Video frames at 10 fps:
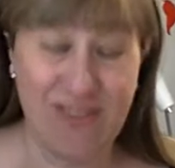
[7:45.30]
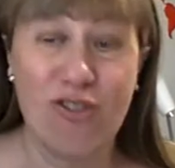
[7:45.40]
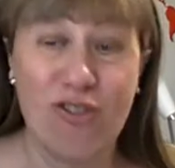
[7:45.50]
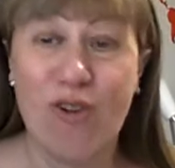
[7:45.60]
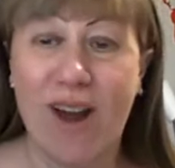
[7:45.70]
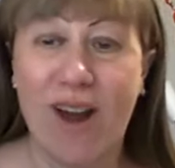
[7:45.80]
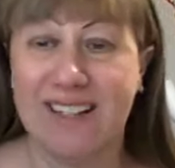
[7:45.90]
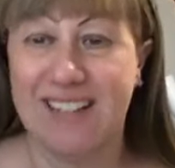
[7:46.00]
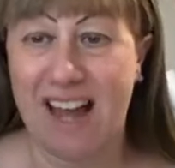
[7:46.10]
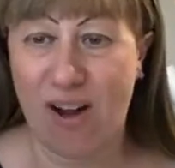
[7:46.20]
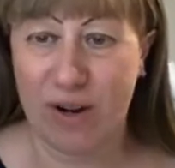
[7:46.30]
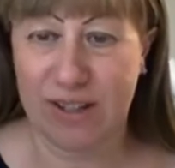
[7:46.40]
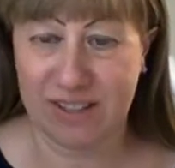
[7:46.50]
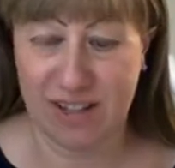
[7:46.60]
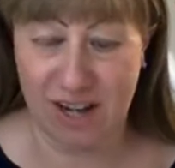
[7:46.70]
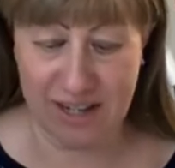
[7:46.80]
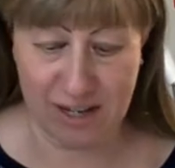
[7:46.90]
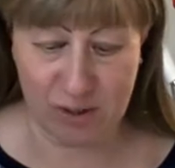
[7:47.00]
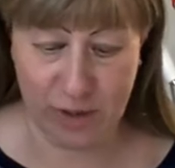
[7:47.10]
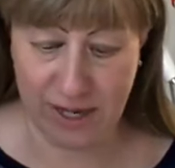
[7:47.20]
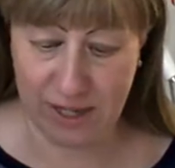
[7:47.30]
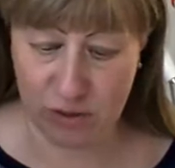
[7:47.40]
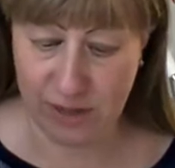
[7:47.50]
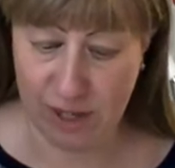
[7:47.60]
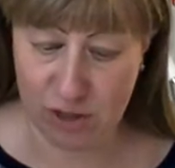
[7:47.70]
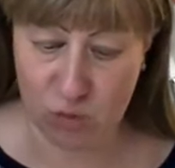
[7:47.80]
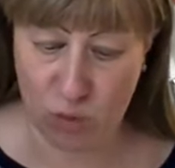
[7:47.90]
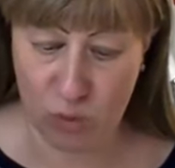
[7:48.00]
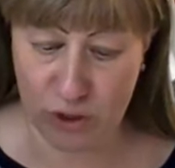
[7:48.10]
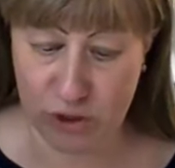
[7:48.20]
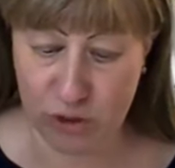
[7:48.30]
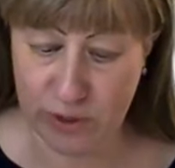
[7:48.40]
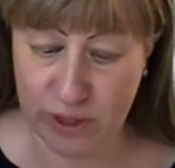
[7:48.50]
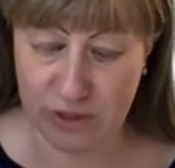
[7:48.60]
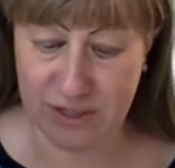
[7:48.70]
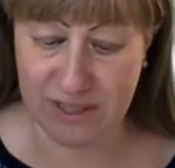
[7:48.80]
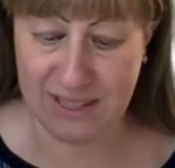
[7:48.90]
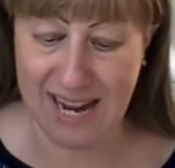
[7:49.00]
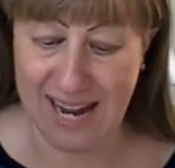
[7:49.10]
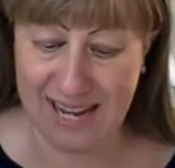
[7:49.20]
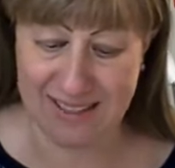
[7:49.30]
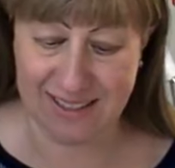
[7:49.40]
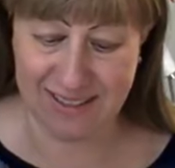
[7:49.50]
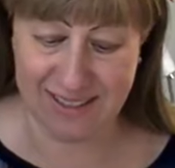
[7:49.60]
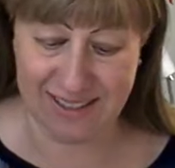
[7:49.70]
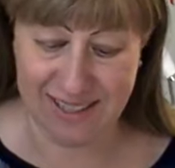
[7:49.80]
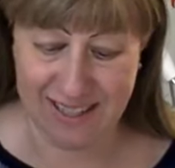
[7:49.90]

right now at Kardec Radio. That's what we're doing together.